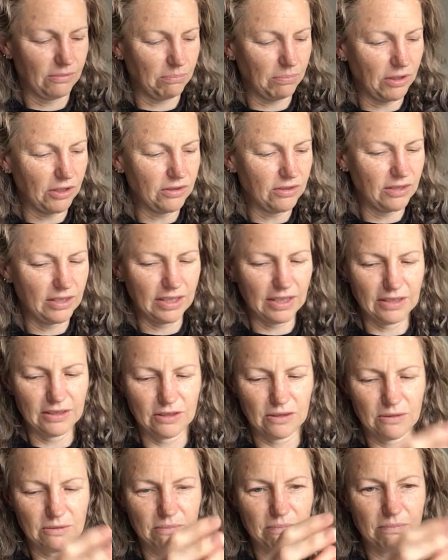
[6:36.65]
both
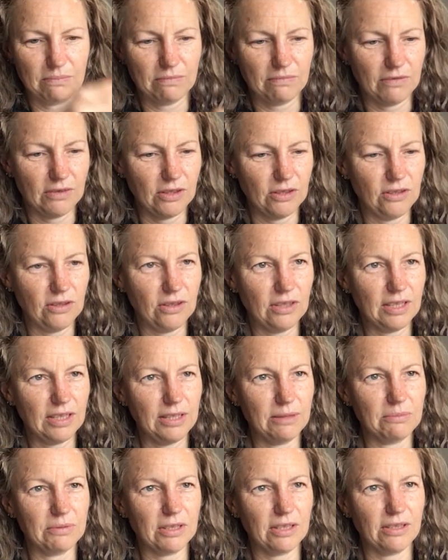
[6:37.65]
these, the
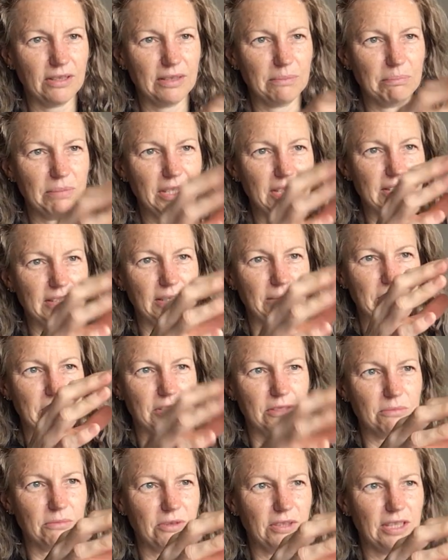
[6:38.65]
eucalypt that I picked up
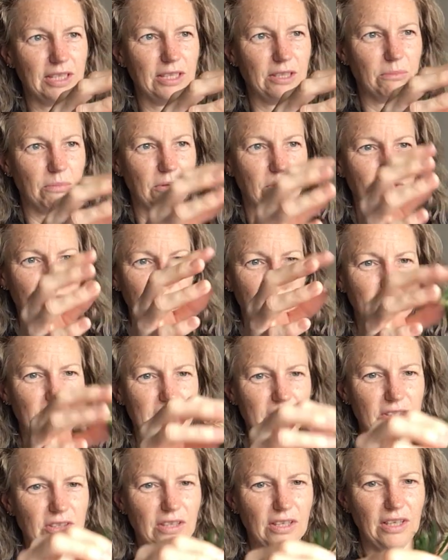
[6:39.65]
this morning and the bottle
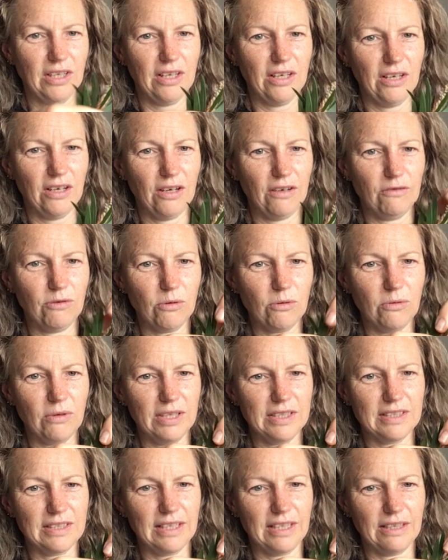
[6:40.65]
brush, I've
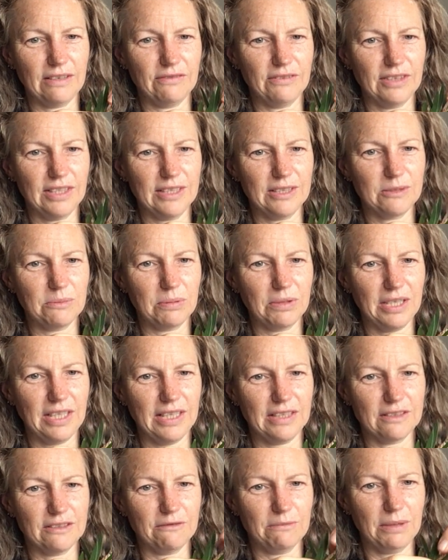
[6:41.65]
always loved these
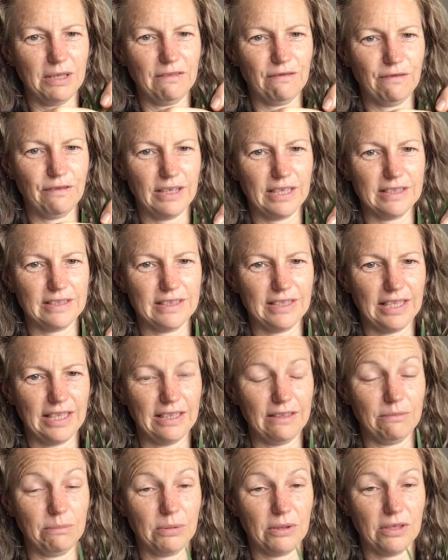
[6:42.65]
plants. I've been
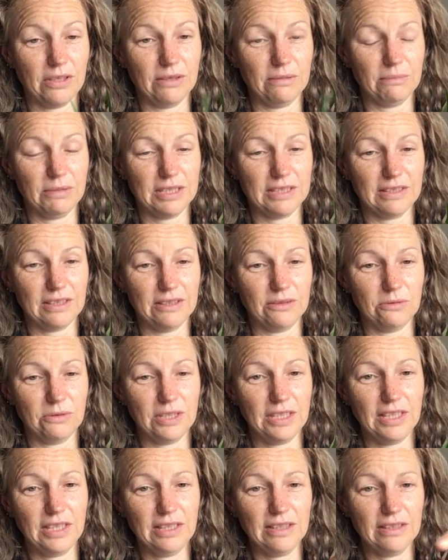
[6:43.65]
fascinated by them as a little
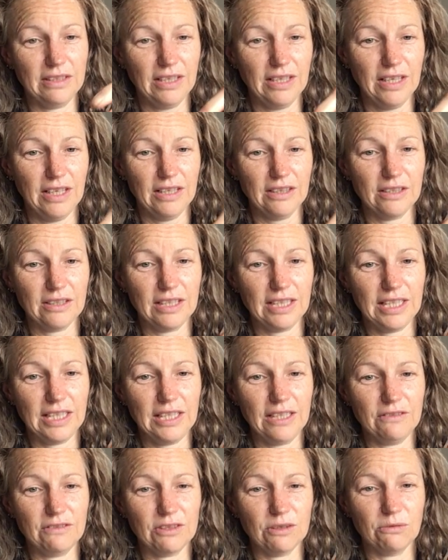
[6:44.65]
kid. The
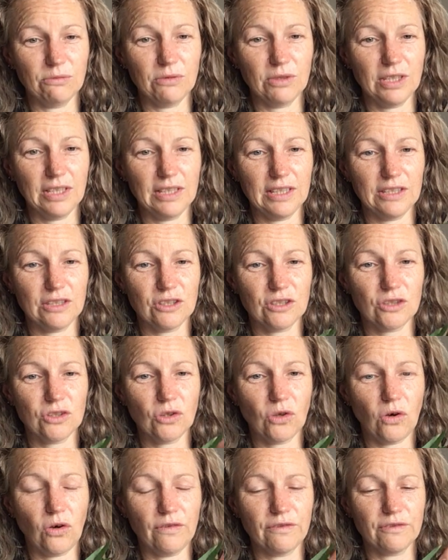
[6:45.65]
leaves are really
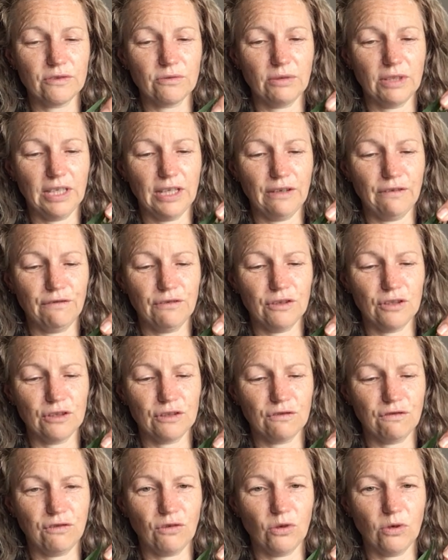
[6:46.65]
soft when they're
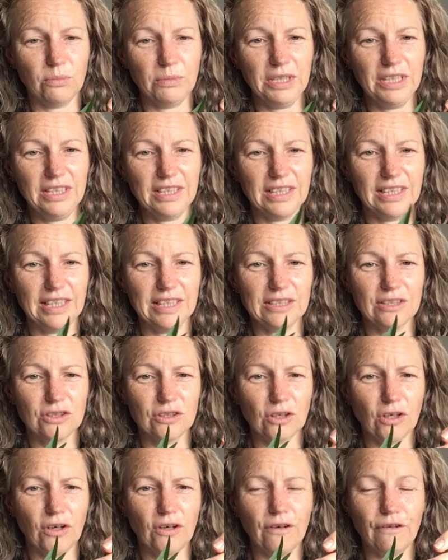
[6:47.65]
first forming and they're
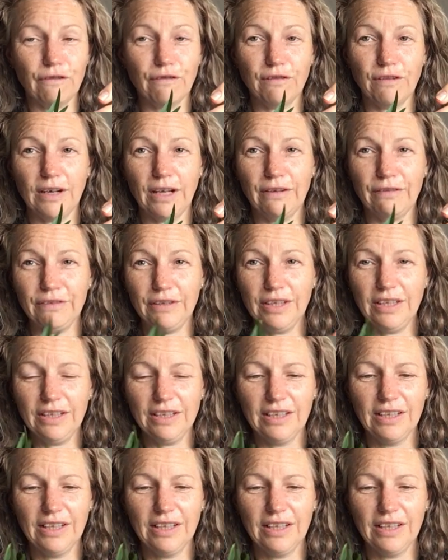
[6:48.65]
so fluffy.